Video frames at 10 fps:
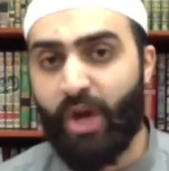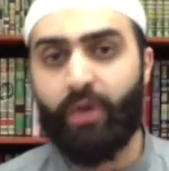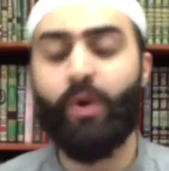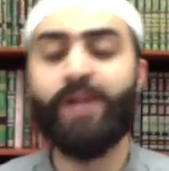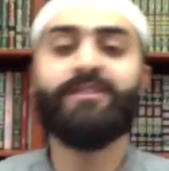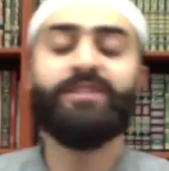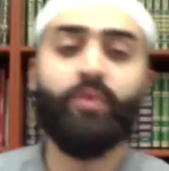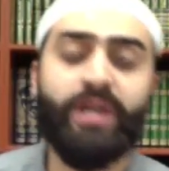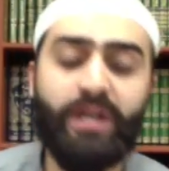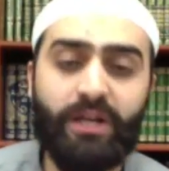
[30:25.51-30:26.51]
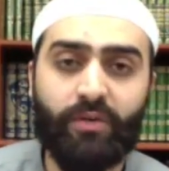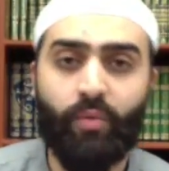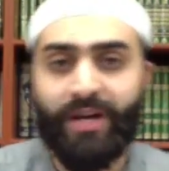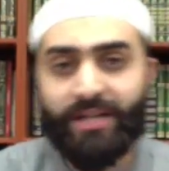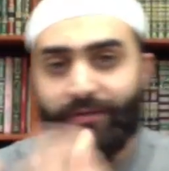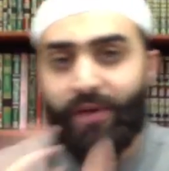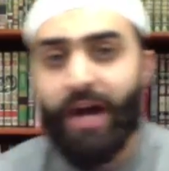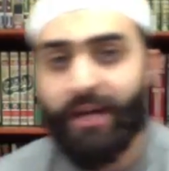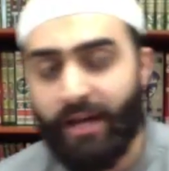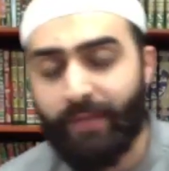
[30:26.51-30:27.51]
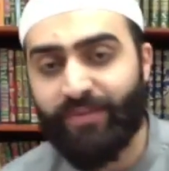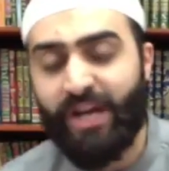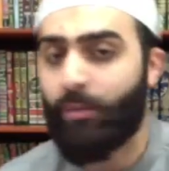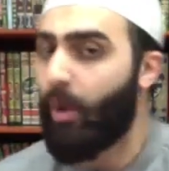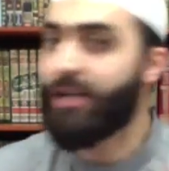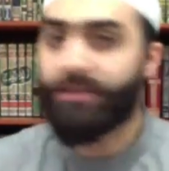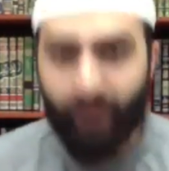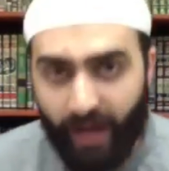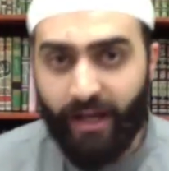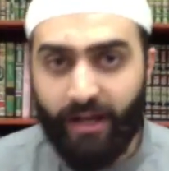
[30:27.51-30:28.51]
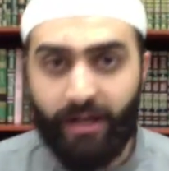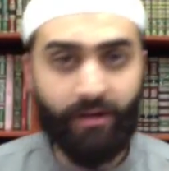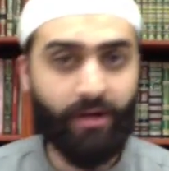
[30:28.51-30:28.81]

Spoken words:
Once a week, when it's Friday. When is Friday?